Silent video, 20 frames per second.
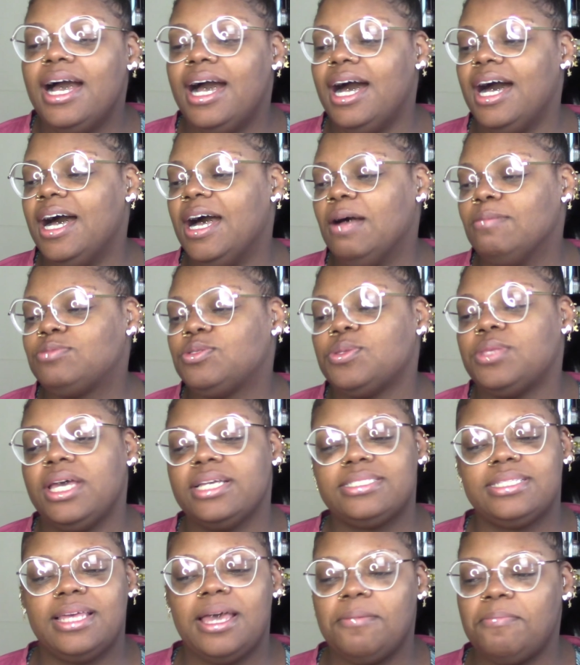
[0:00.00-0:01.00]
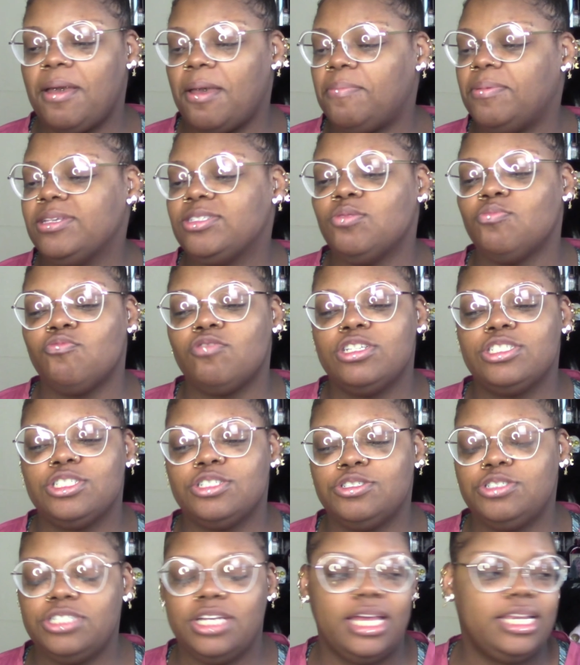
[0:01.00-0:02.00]
Um, so that's, that might be some
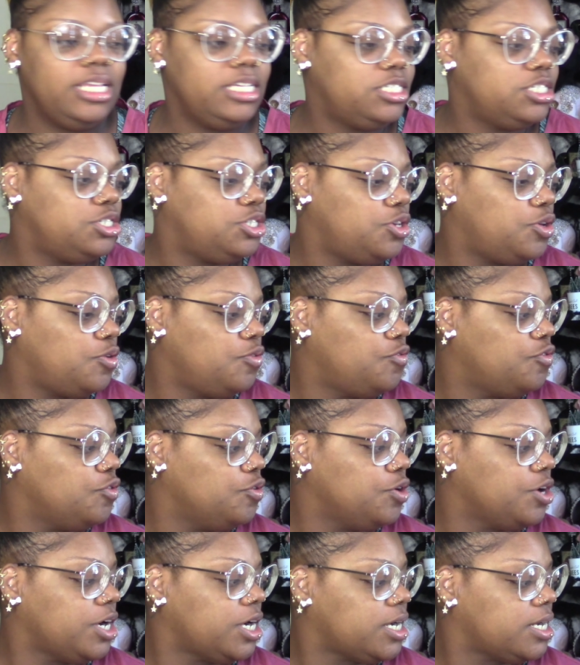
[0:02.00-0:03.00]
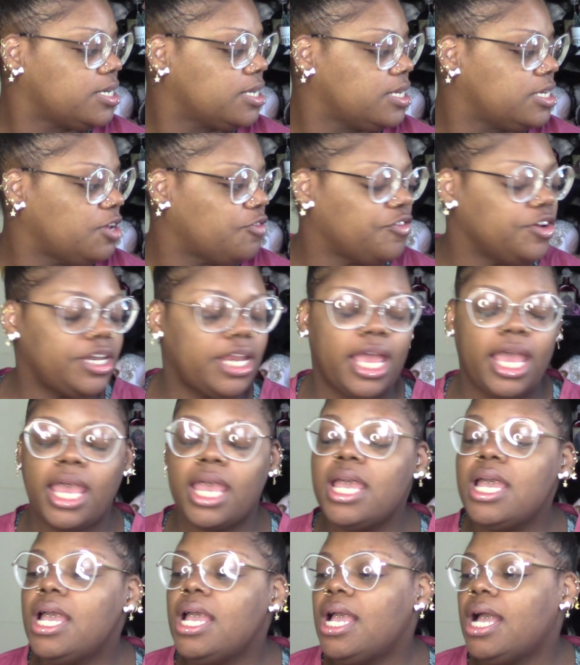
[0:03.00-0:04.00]
research I need to do for a different
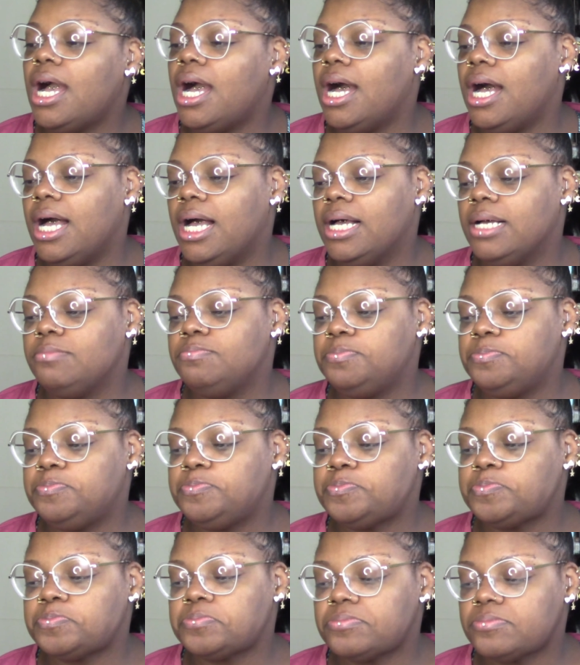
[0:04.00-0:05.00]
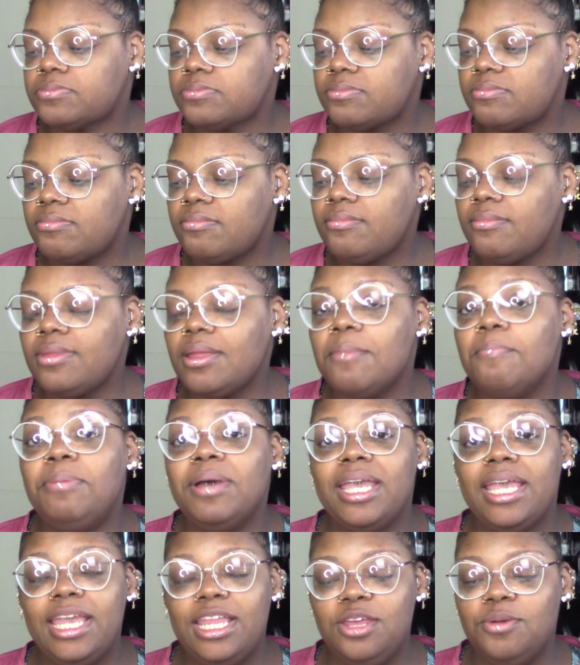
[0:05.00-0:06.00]
day. Um,
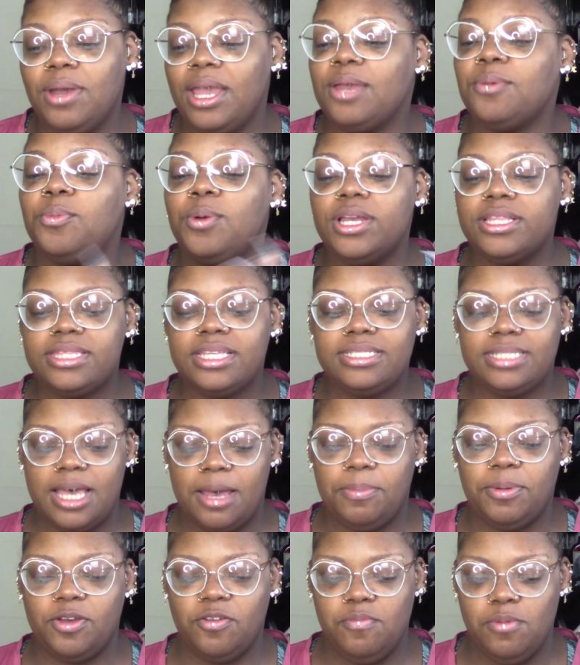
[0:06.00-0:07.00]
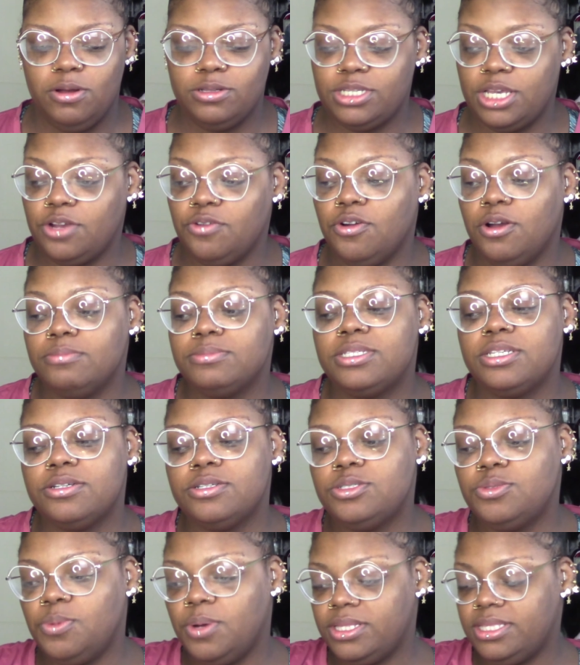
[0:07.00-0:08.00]
but anyway, with the topic of multi-chromes,
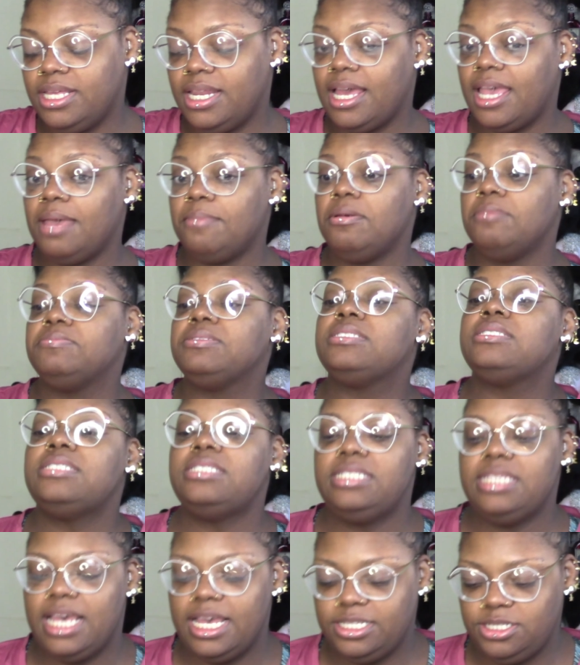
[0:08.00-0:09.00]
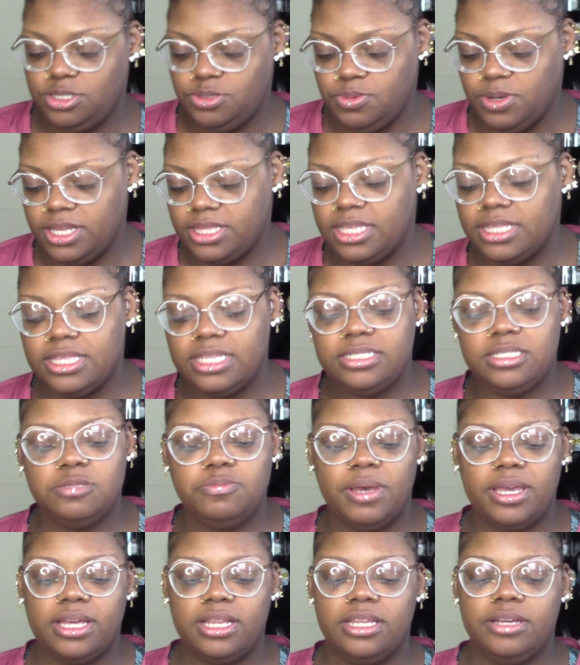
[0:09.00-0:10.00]
there's one that I am obsessed with, and this is
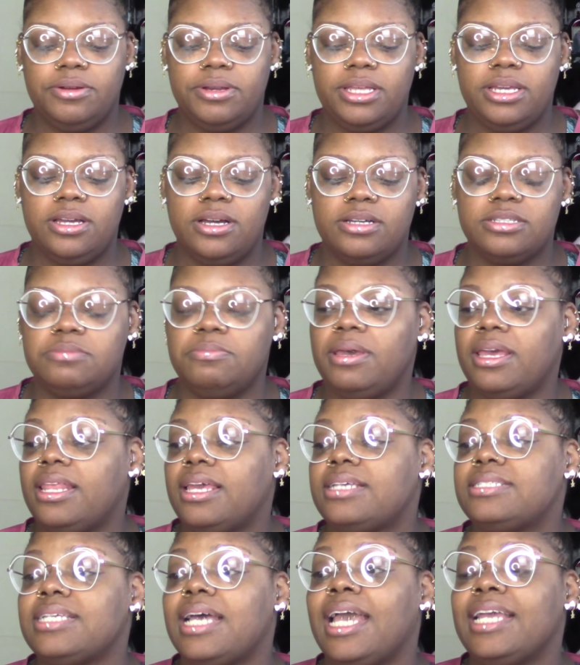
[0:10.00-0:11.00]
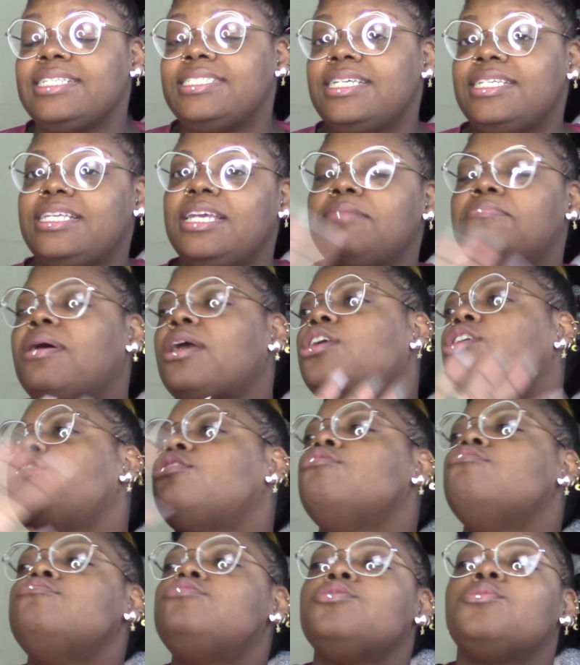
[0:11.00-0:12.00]
by Clarity Cosmetics. I did get my
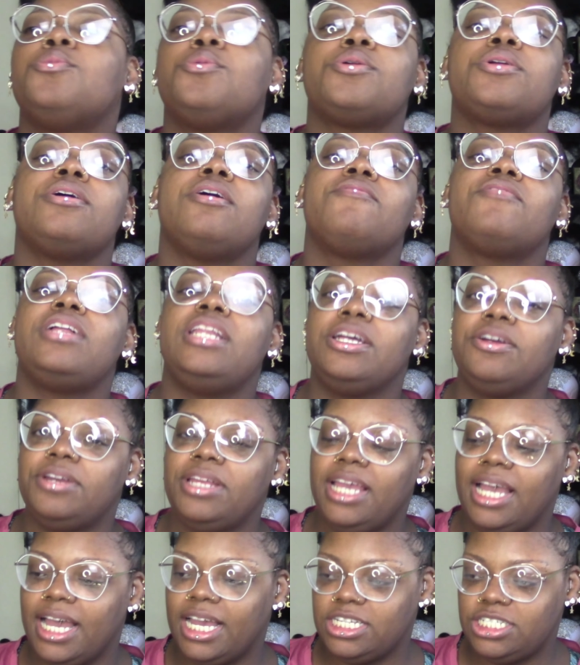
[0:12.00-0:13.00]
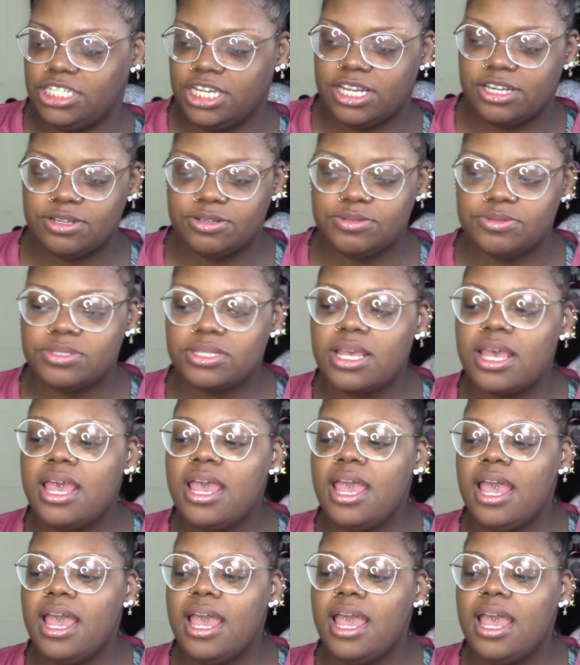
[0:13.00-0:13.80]
huge order of Clarity eyeshadows.